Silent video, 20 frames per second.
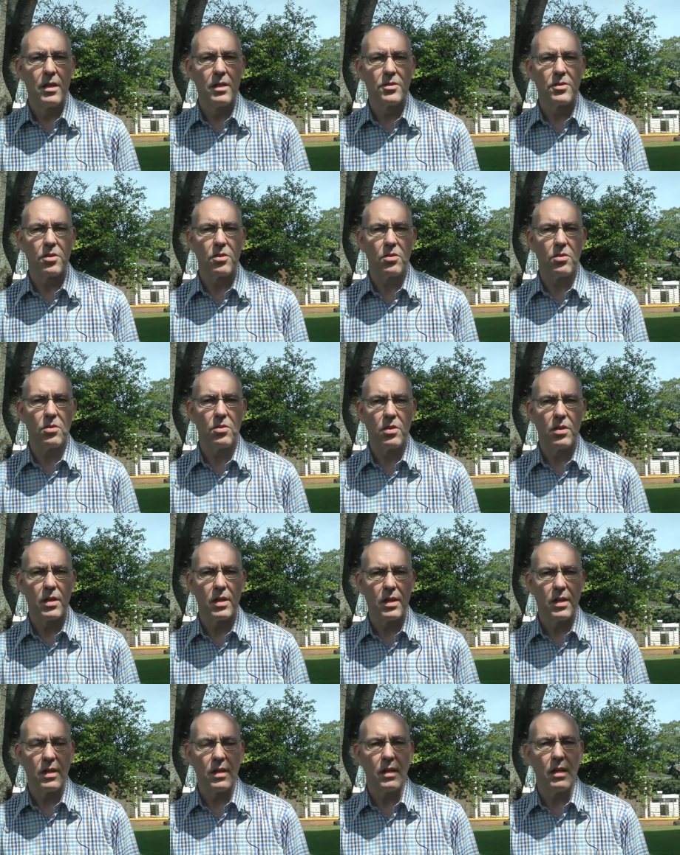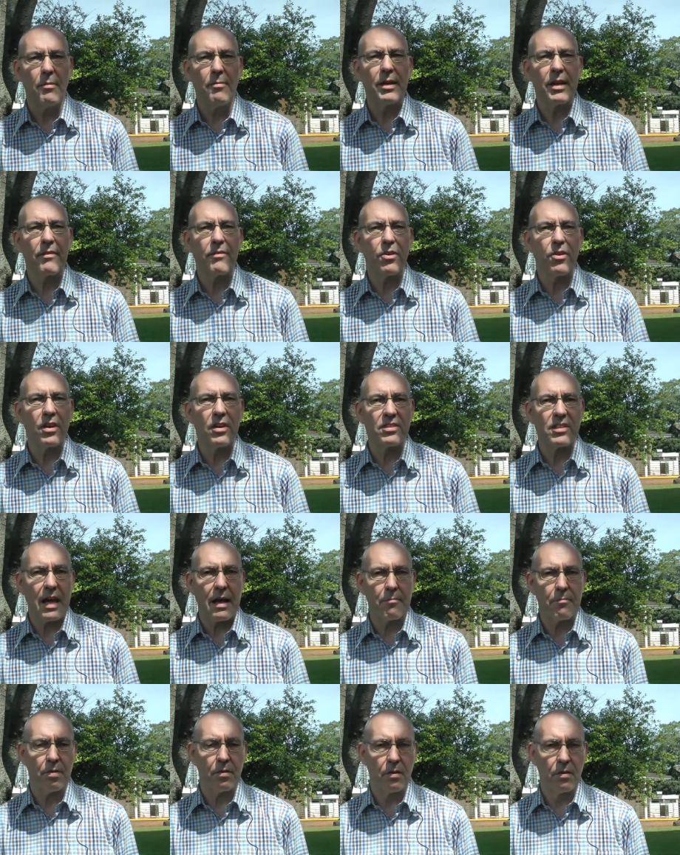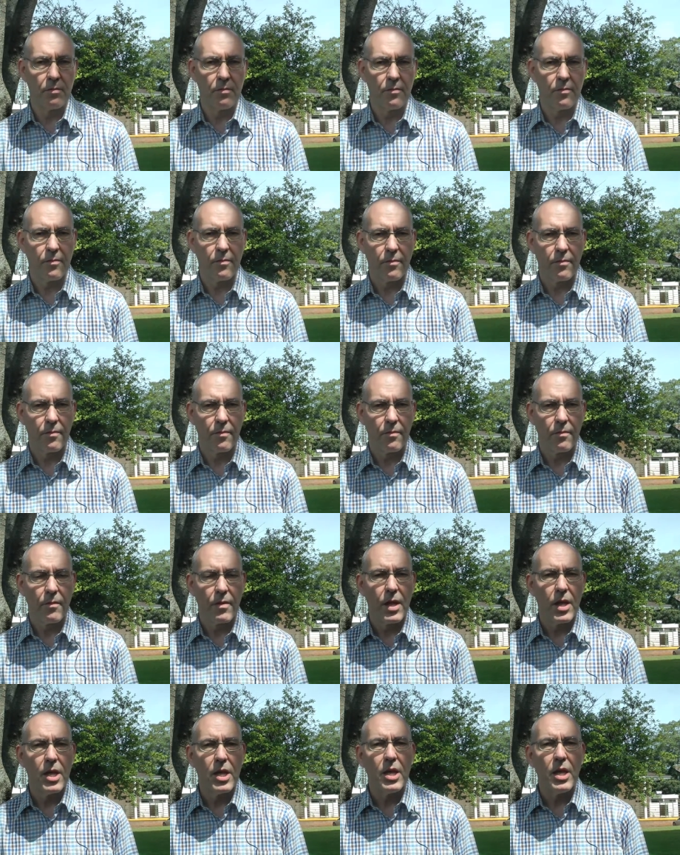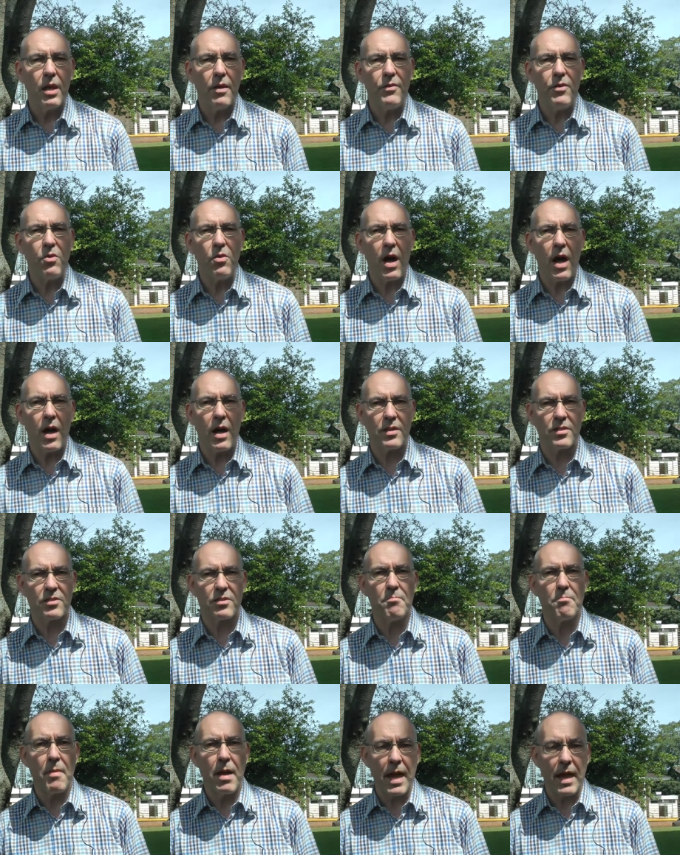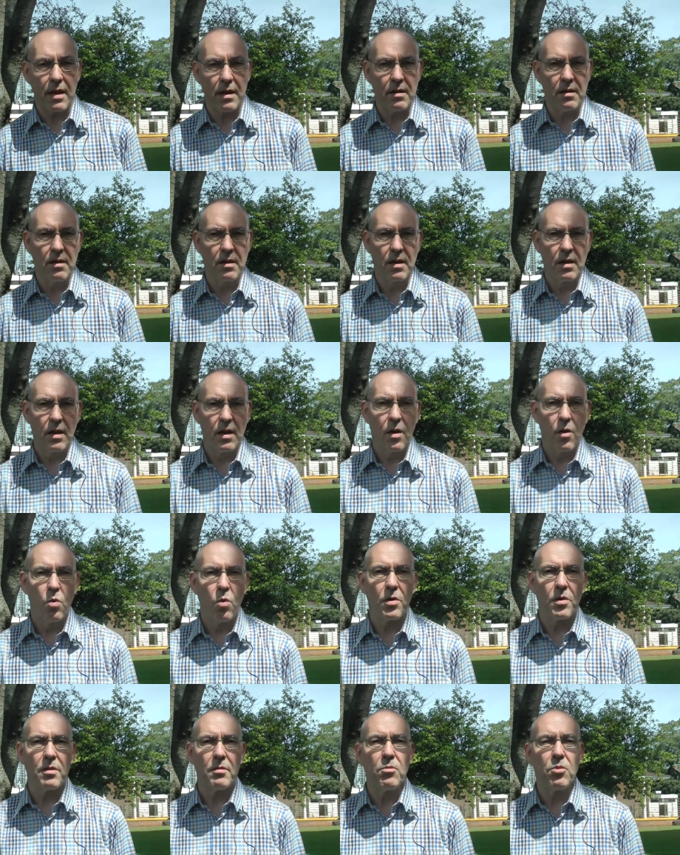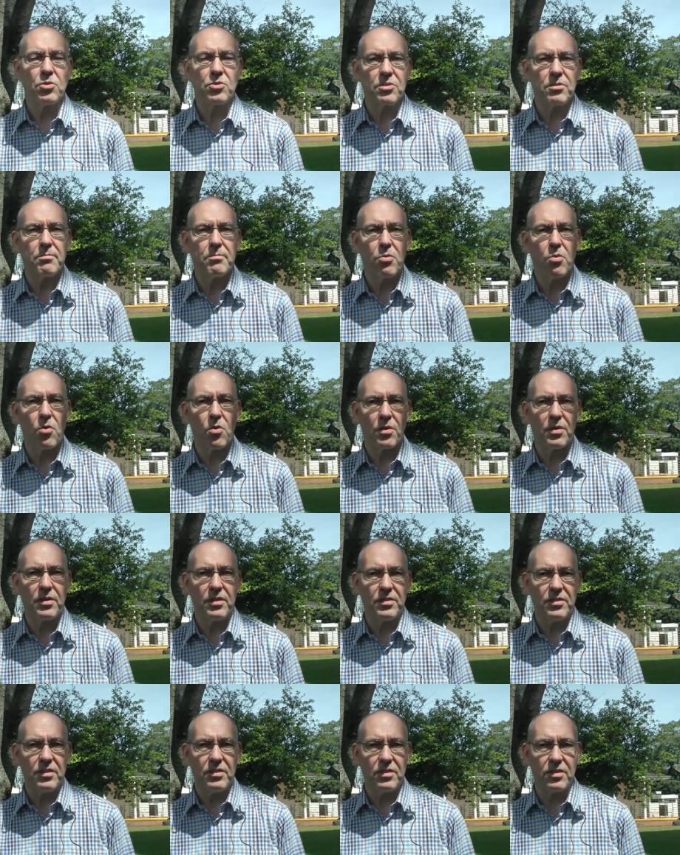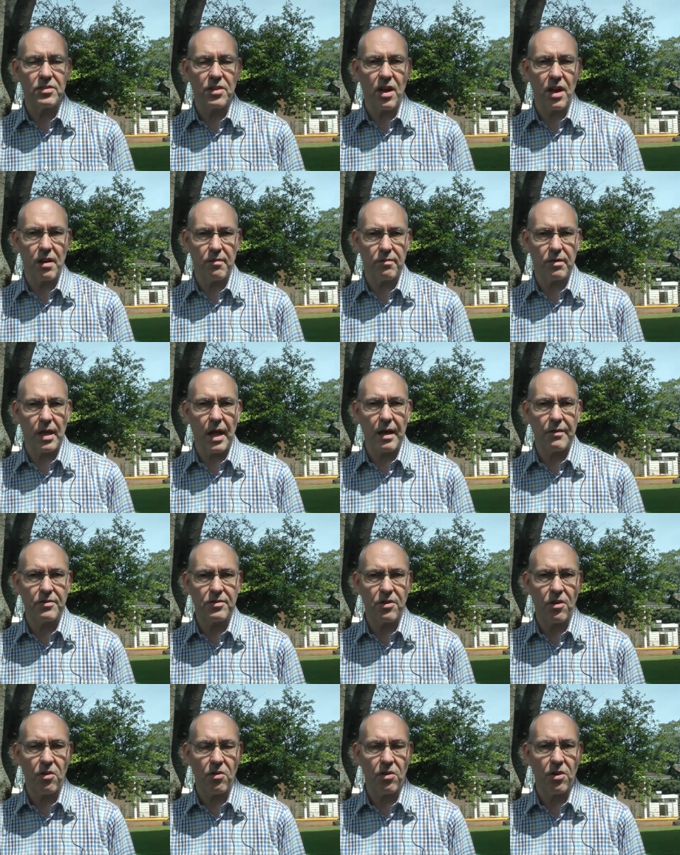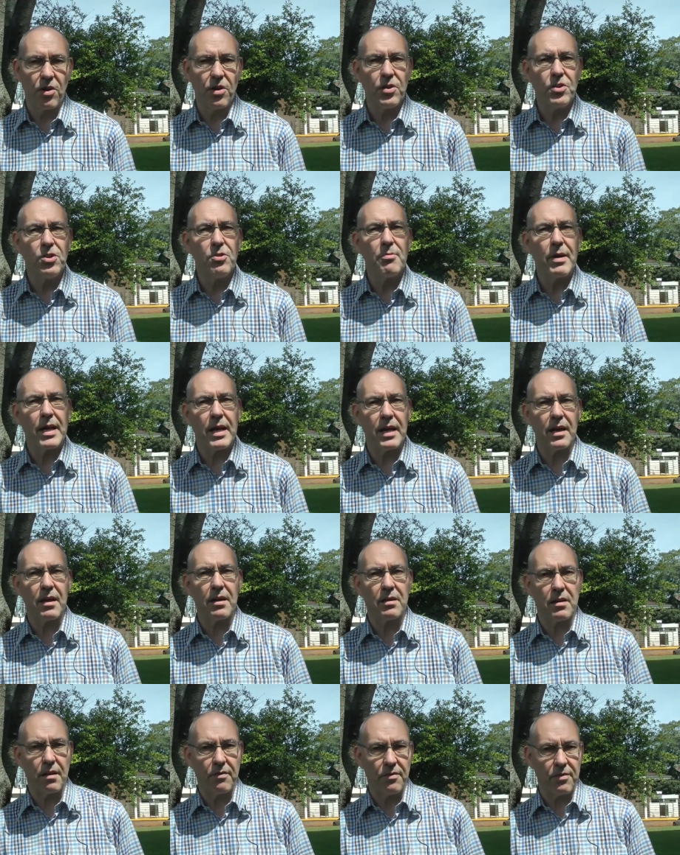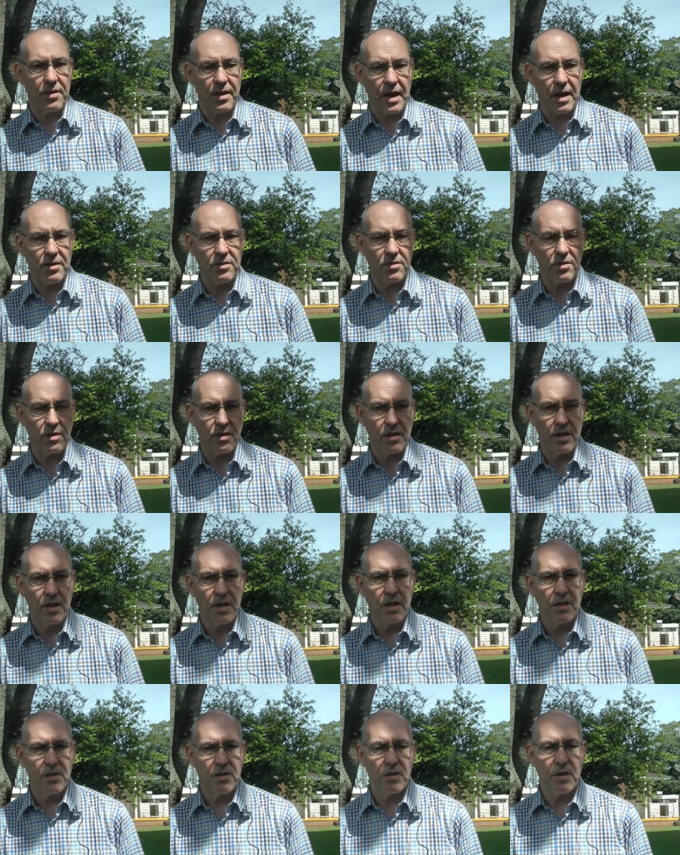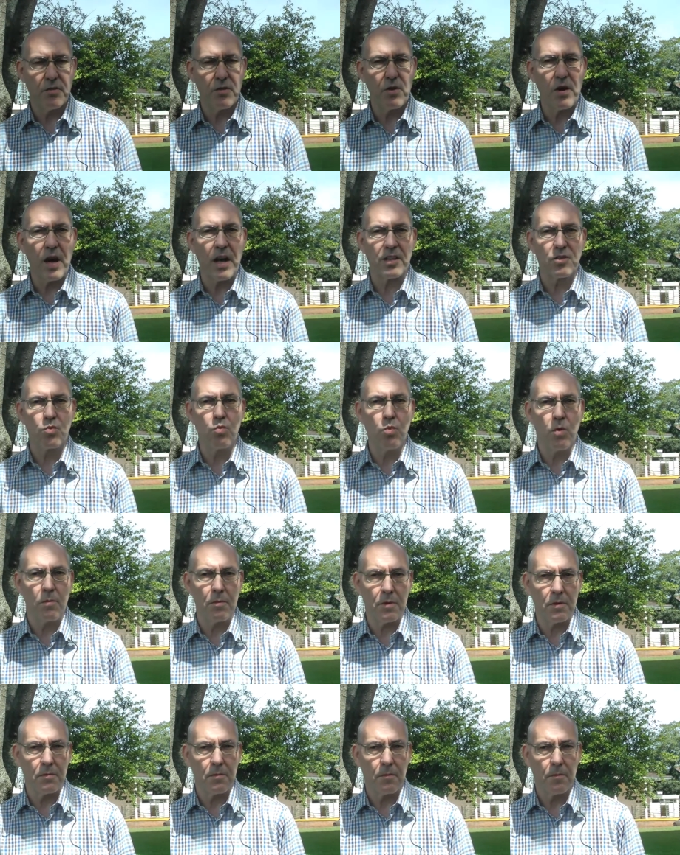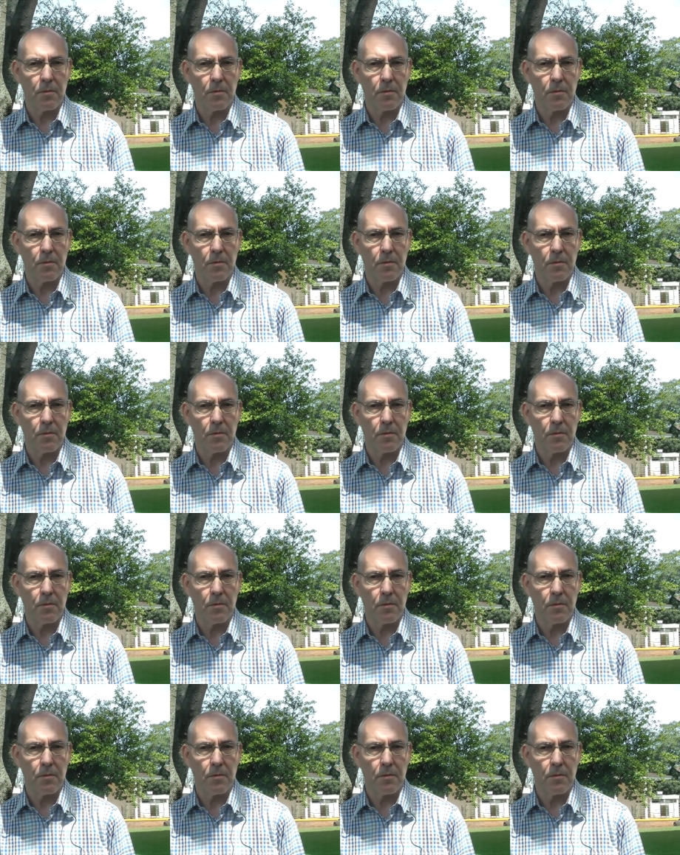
So let me give you an example. If you ask men what the most important diseases are of livestock, you might get a different answer to if you ask women.